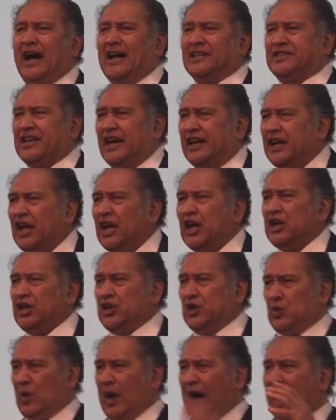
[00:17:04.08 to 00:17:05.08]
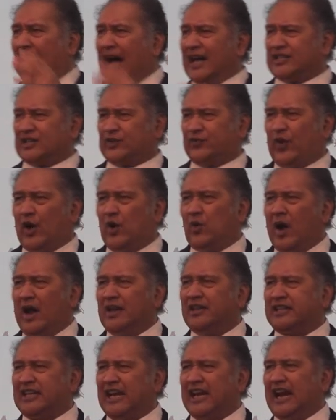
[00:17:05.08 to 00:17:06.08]
God said, you ask for
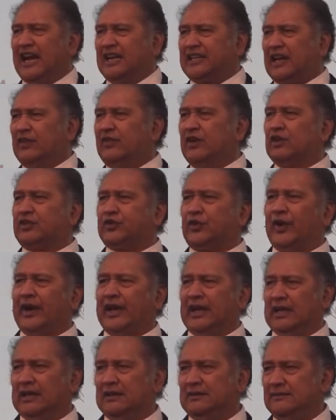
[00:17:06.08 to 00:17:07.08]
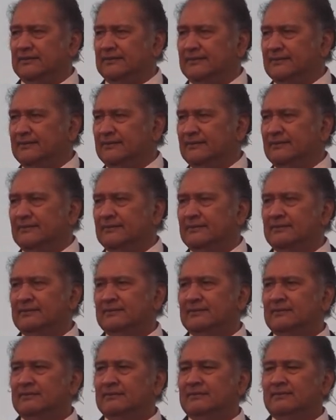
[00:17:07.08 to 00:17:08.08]
one thing, I'll give you three.
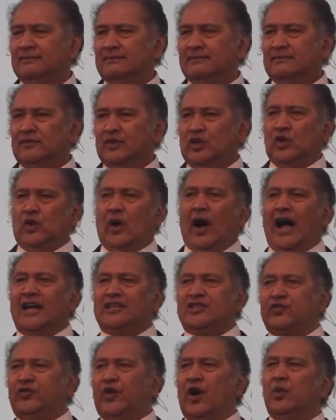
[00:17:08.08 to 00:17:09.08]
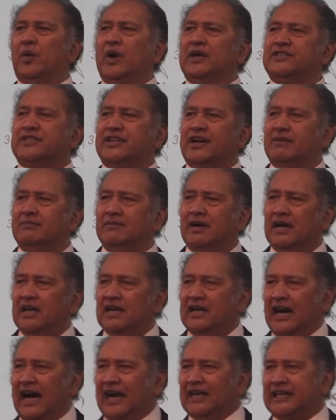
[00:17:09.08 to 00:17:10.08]
You ask for wisdom,
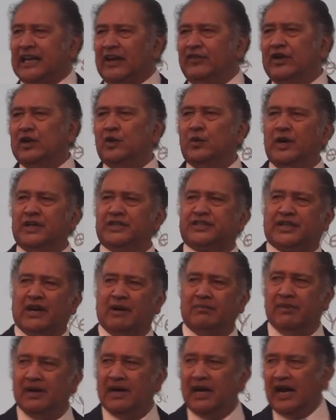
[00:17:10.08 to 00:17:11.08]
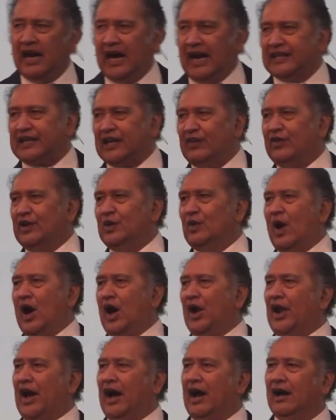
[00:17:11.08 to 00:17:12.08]
I'll give you wisdom, I'll give you
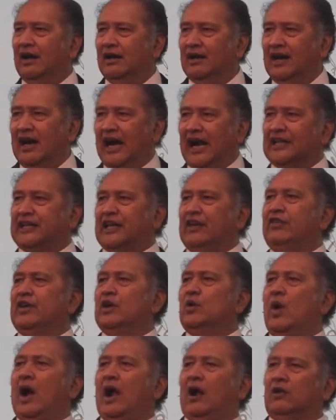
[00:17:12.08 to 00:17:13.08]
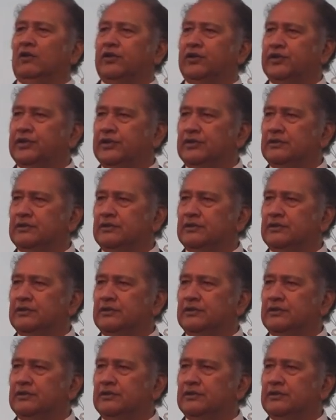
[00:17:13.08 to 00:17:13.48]
honor, I'll give you wealth.